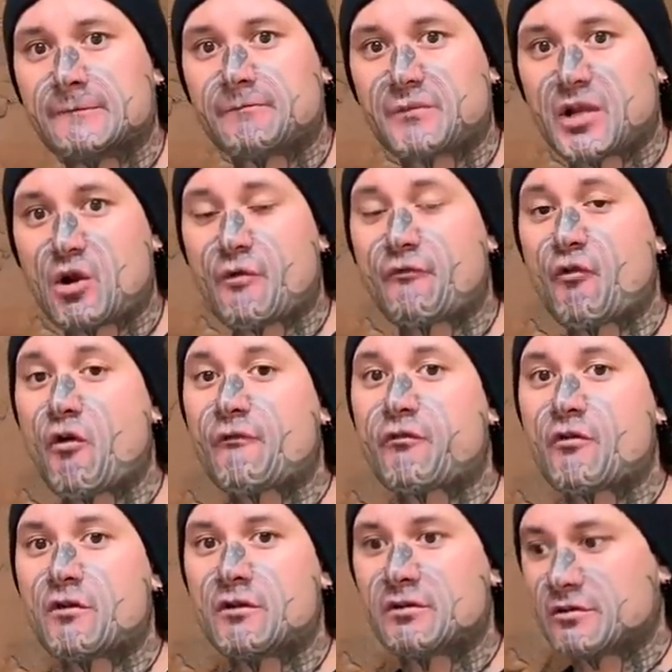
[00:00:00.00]
They all fought
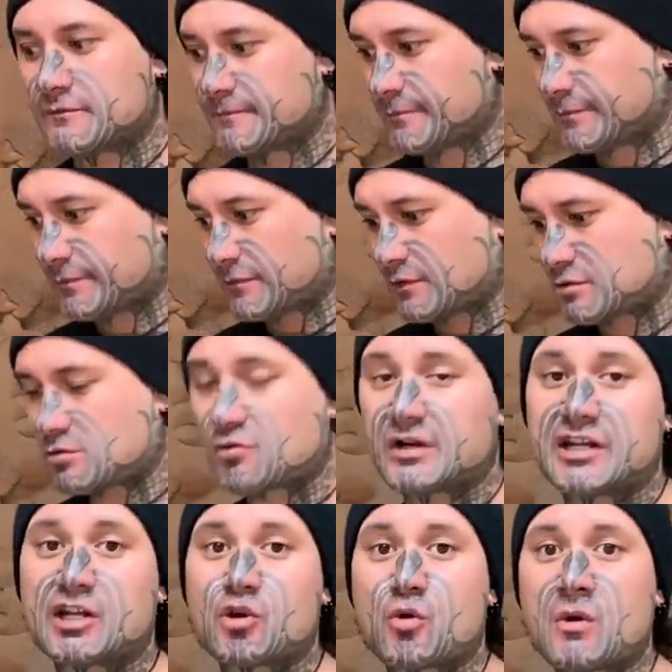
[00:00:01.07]
through.
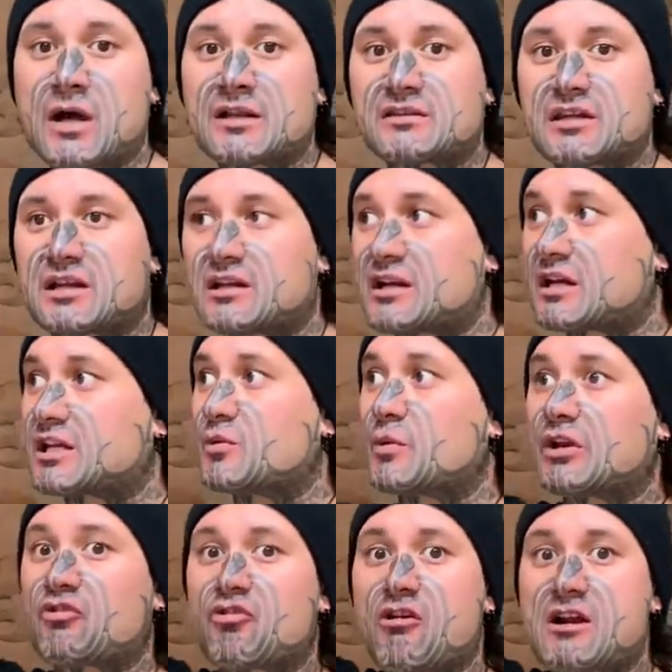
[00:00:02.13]
Tongariro won, Taranaki
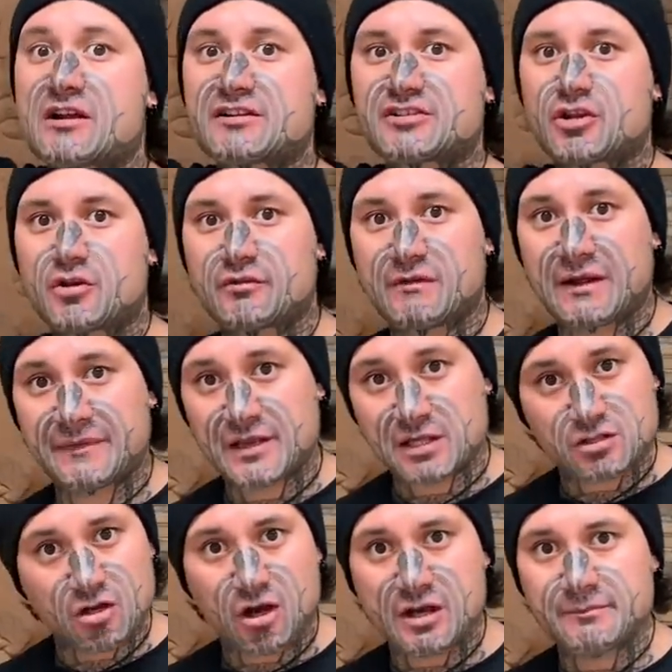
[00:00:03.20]
went crying. So around
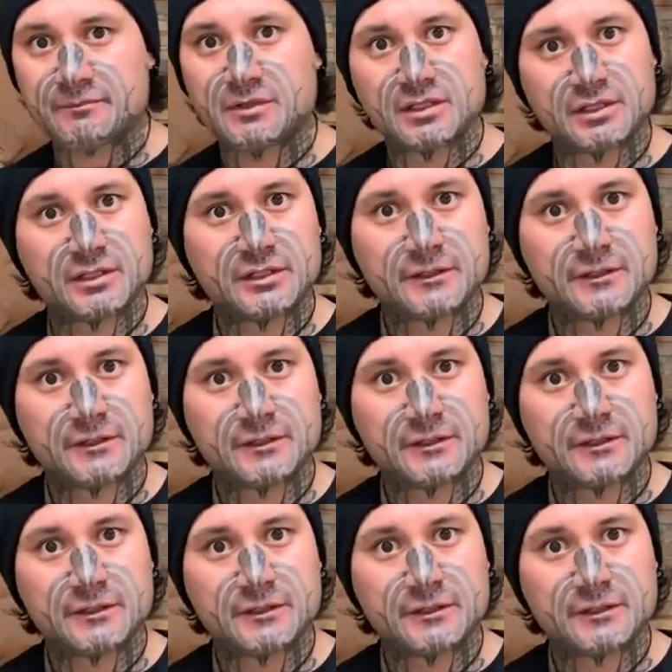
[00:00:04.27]
that time yeah.